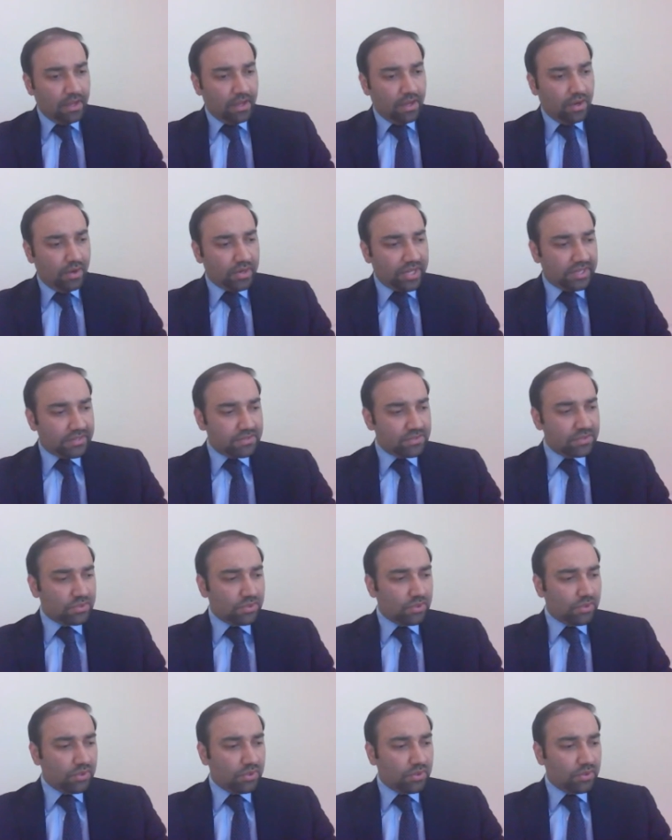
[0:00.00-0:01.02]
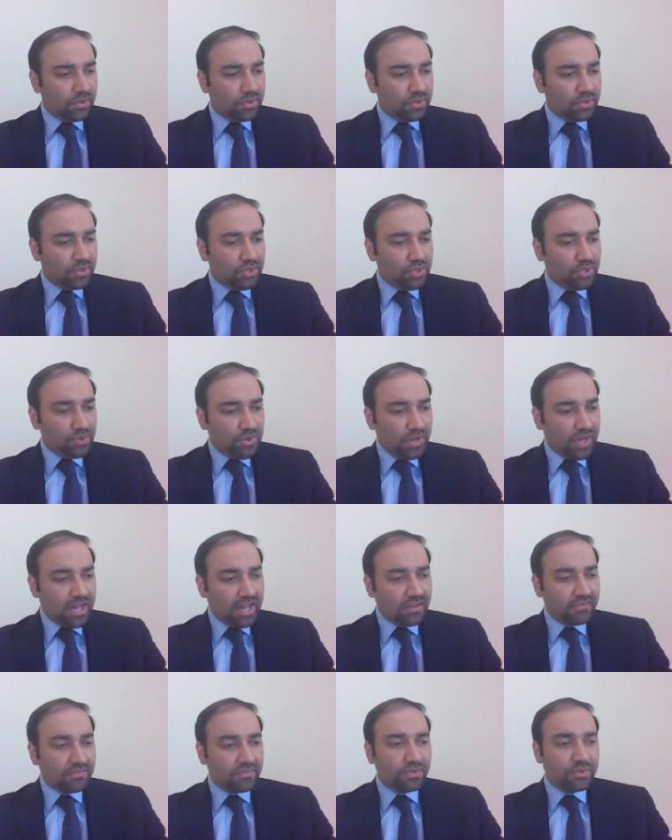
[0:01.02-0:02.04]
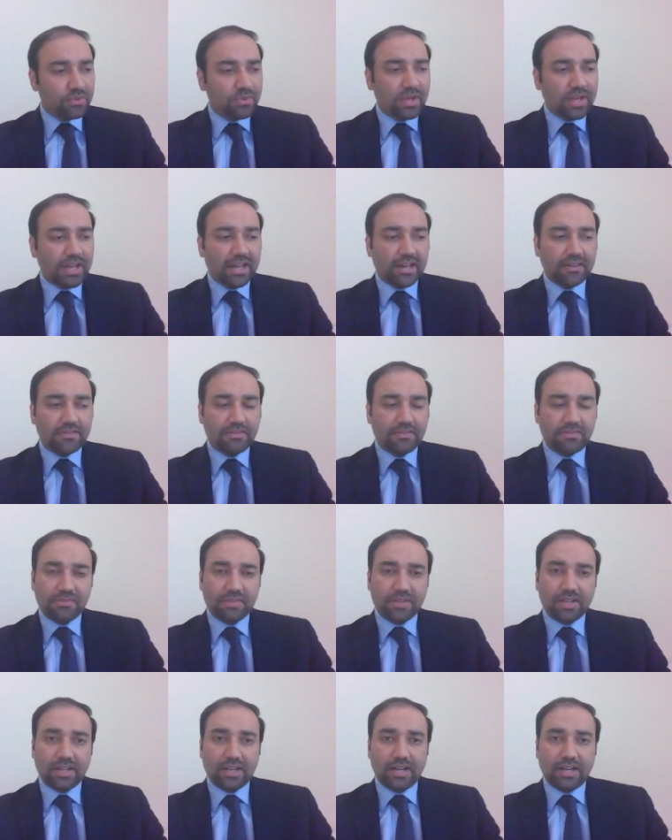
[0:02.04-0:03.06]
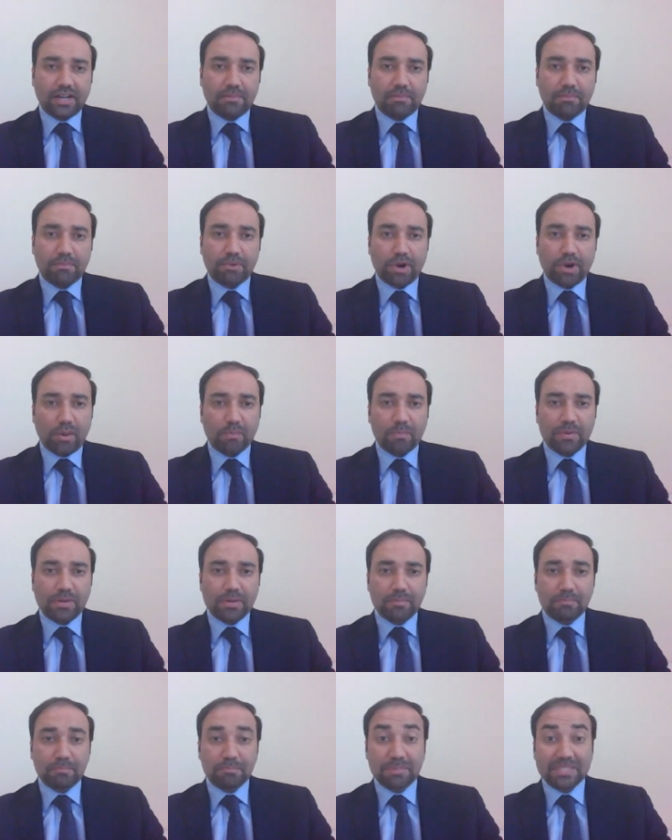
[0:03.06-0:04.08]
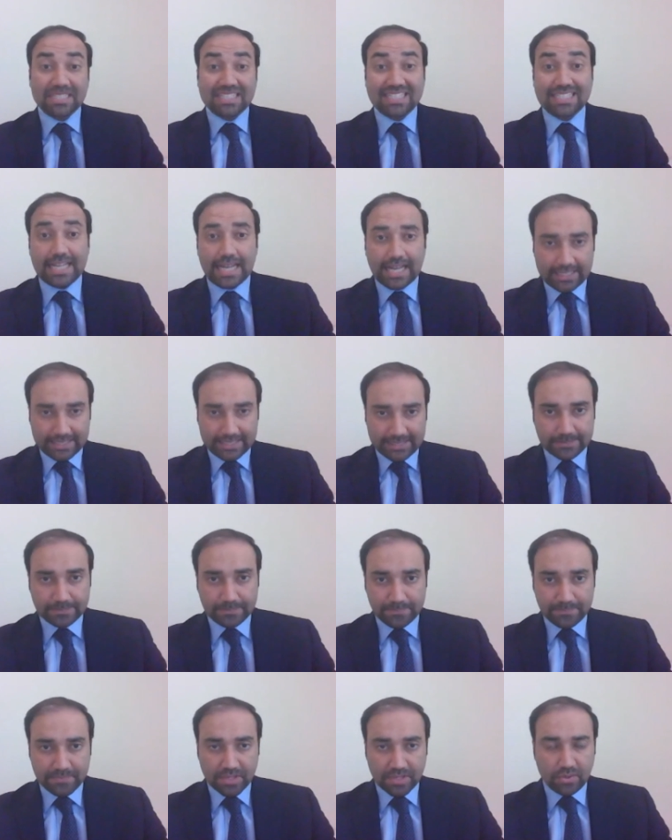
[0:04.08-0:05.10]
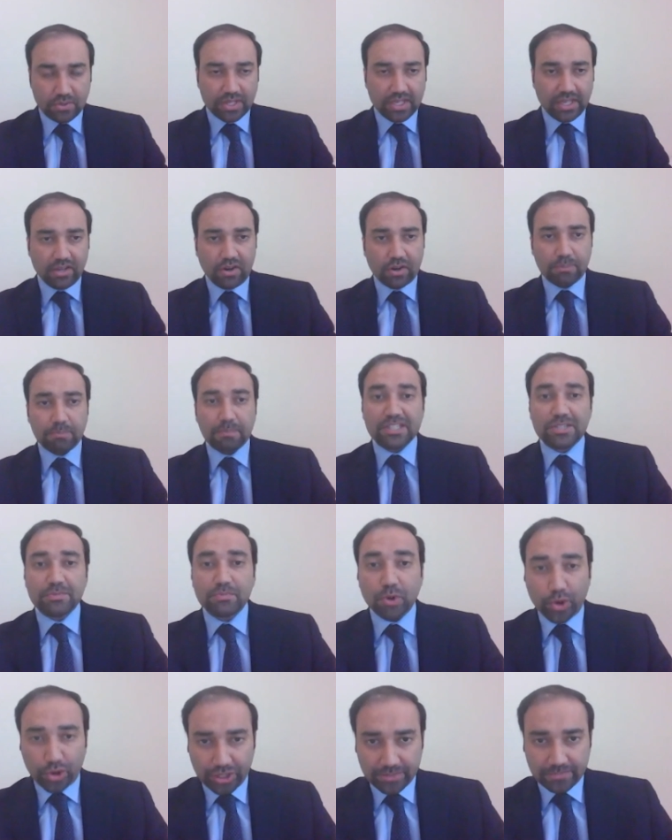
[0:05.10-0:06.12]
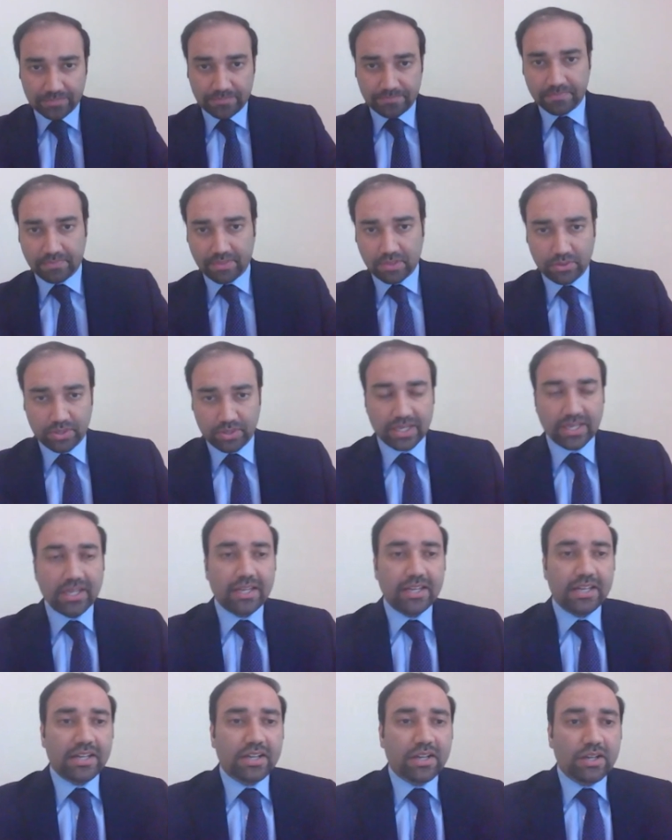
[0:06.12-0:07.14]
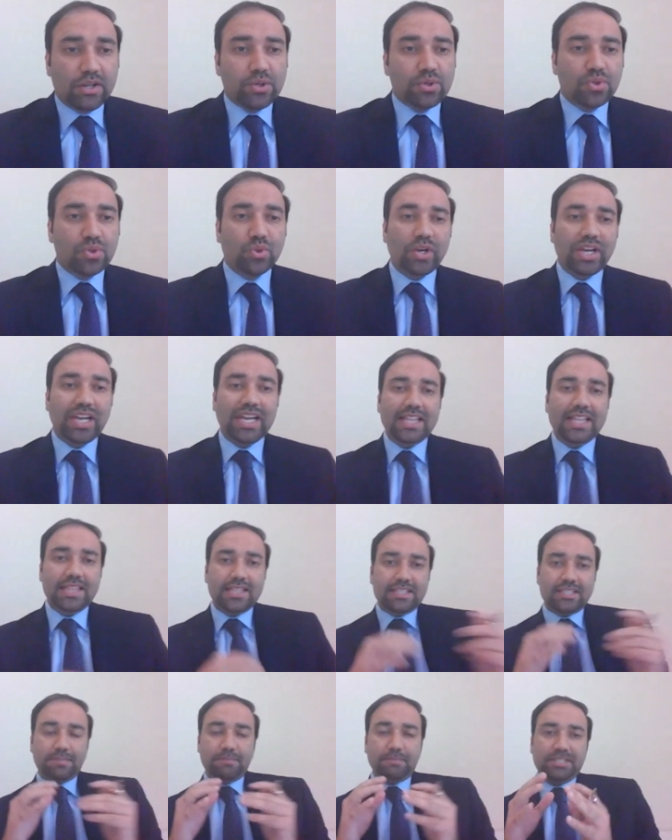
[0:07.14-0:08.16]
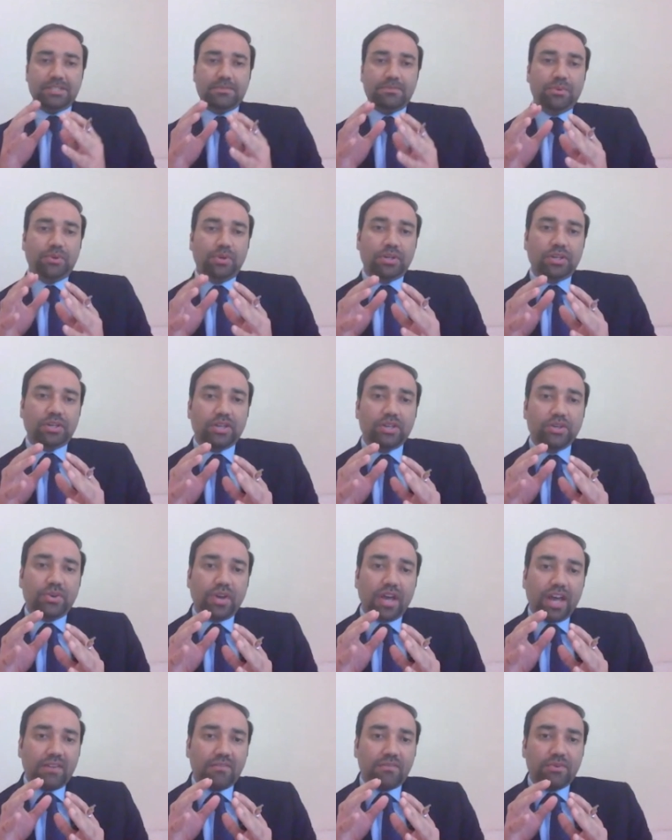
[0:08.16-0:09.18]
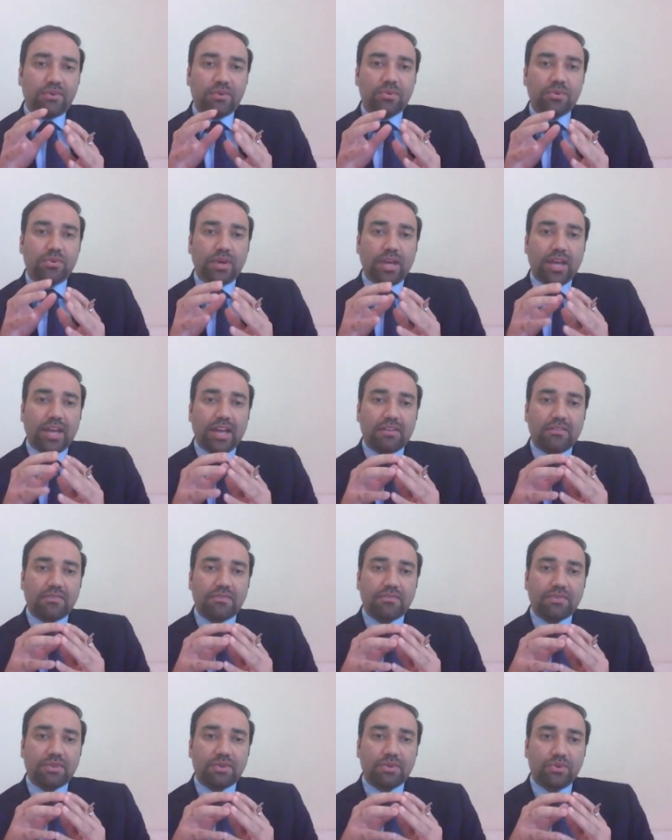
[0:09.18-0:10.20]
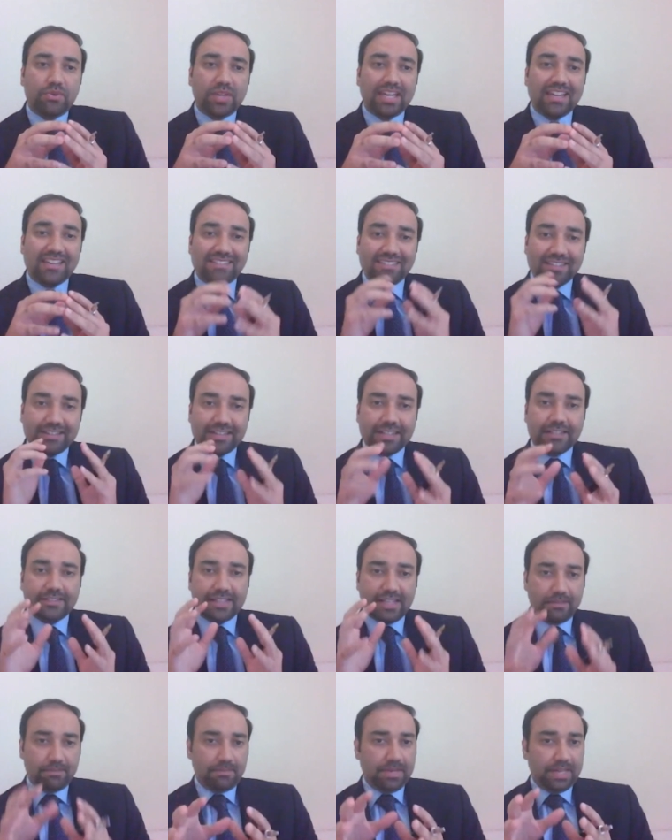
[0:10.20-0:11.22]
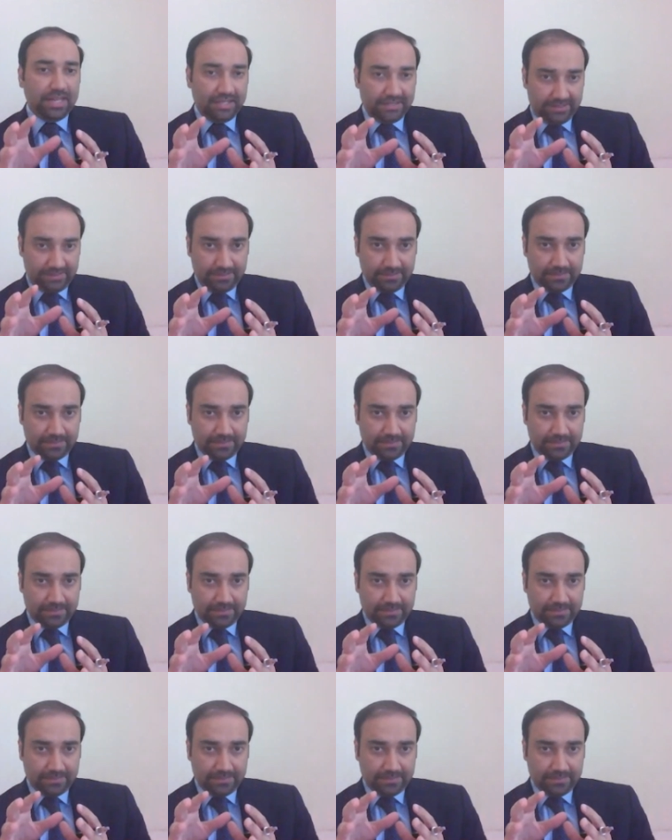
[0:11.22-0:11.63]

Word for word: Okay, so you have to have a proper pitch deck, okay, a pitch book, okay. So in this pitch book, you have to have few ingredients in place,